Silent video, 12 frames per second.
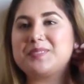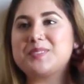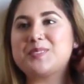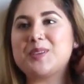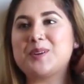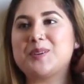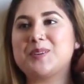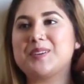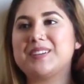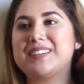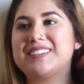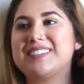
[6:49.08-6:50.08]
So
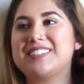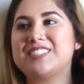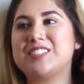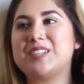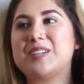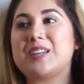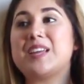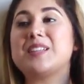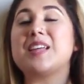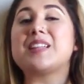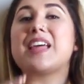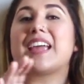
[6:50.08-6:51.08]

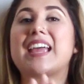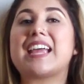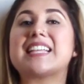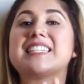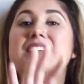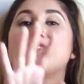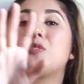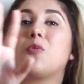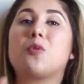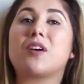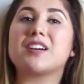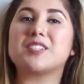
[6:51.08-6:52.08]
and then like it gets even
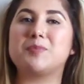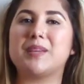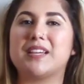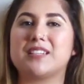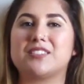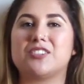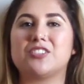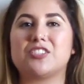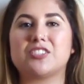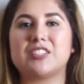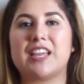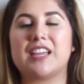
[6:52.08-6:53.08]
worse, because they're
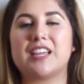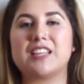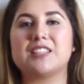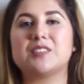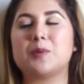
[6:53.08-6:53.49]
just like,